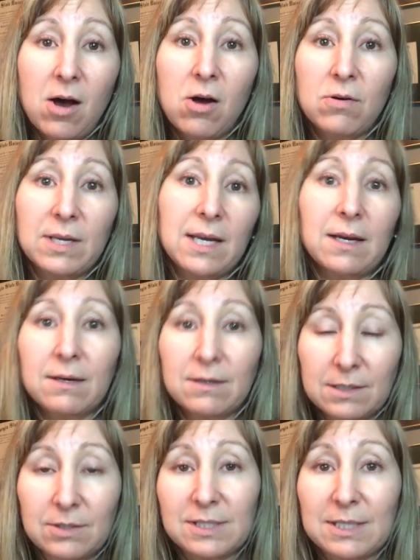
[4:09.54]
Oh,
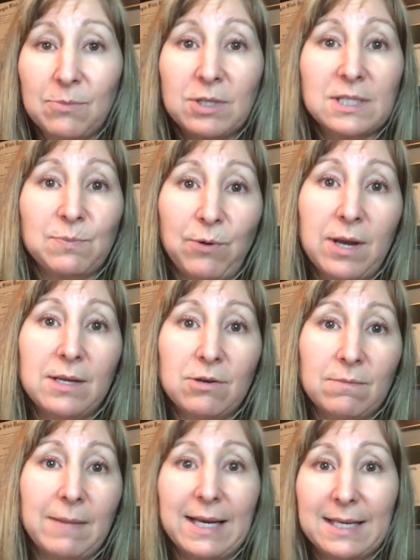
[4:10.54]
here, someone
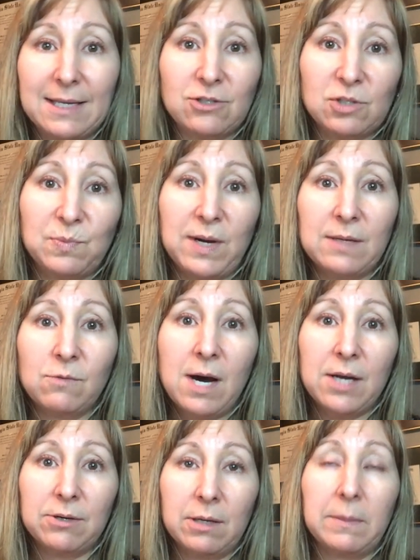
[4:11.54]
my kids are spraying
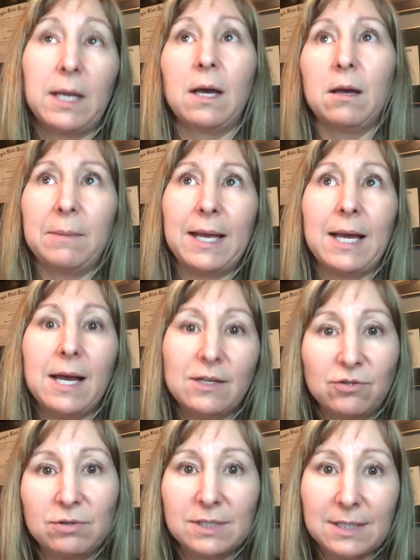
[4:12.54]
water, and I'm like, oh my
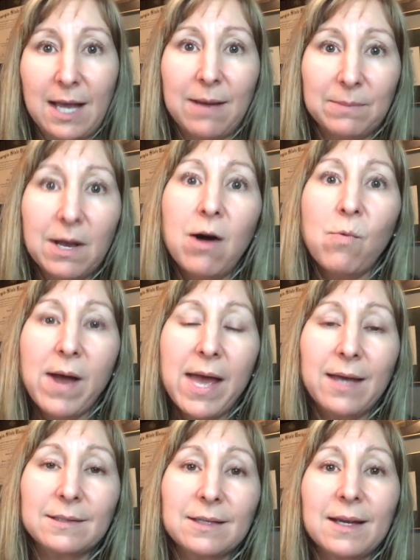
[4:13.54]
gosh, you just got me all
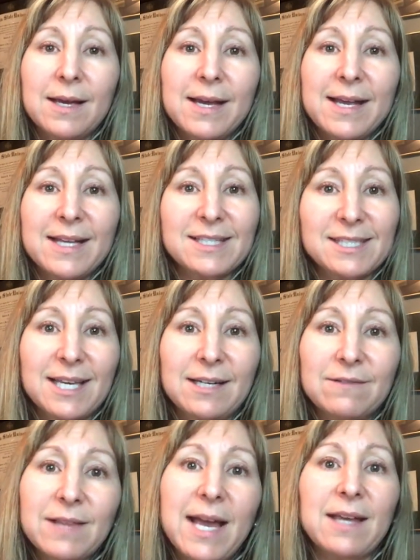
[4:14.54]
wet. Instead
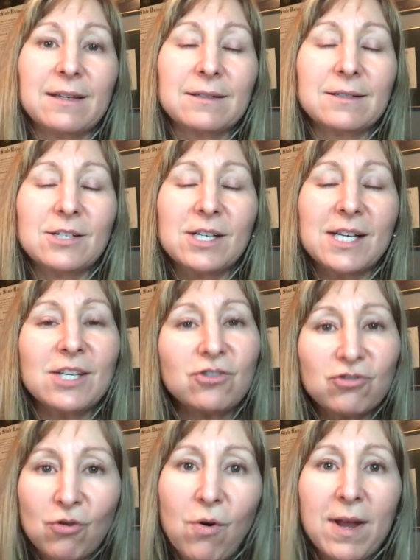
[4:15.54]
of
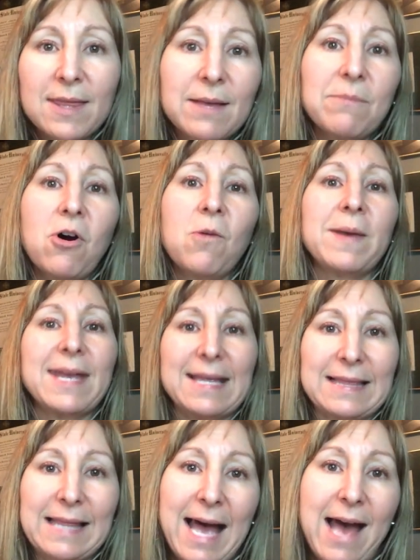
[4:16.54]
enjoying the moment
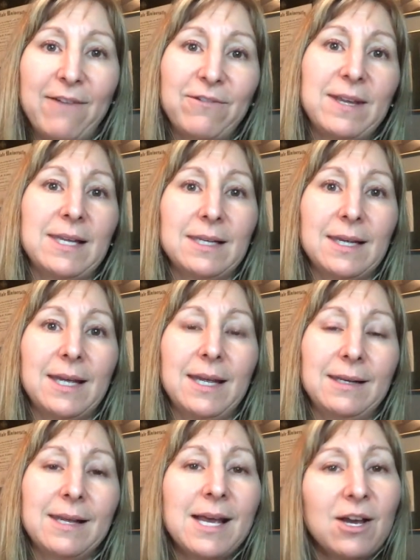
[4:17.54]
and laughing,
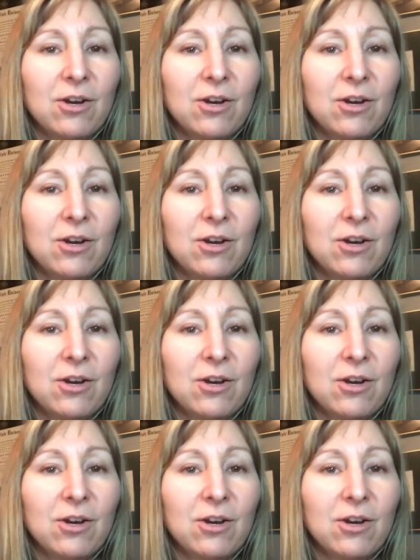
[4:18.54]
and